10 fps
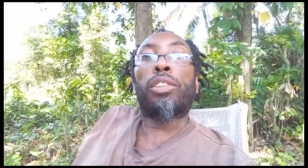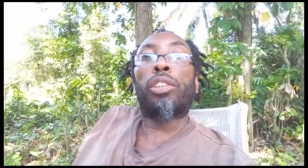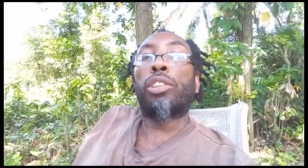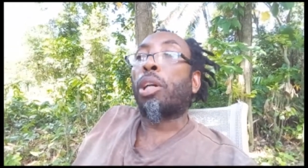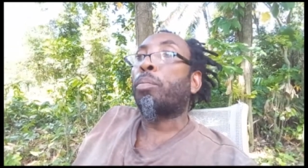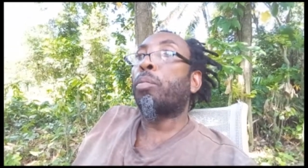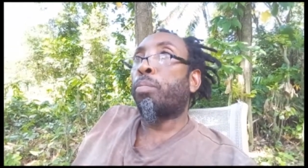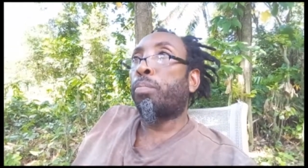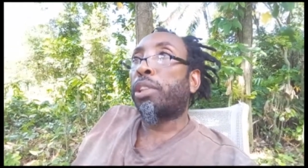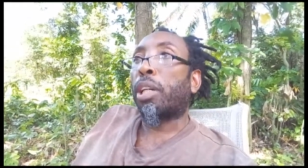So you drop a
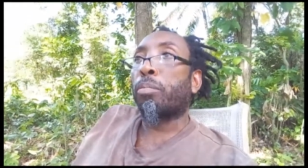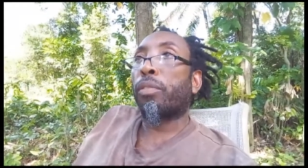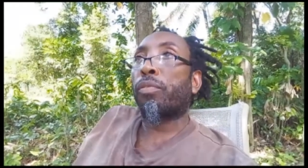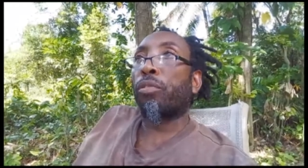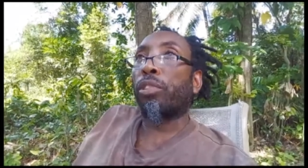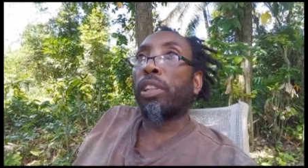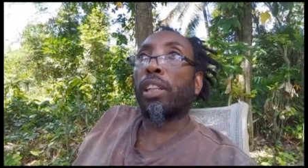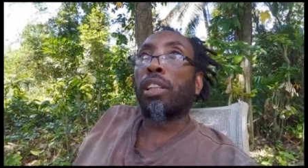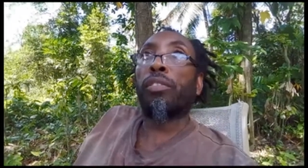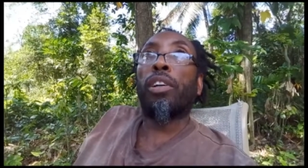piece of breadfruit
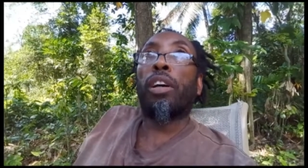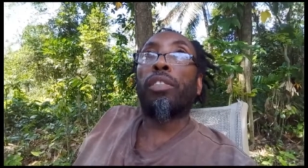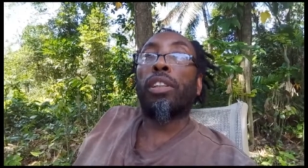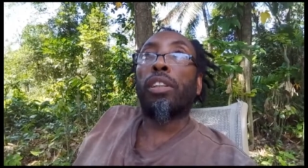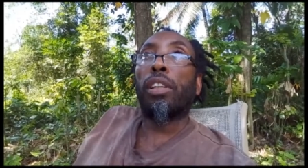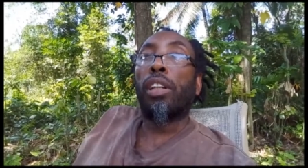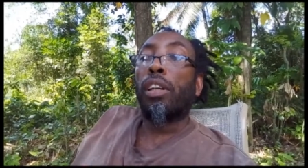tonight if you have it.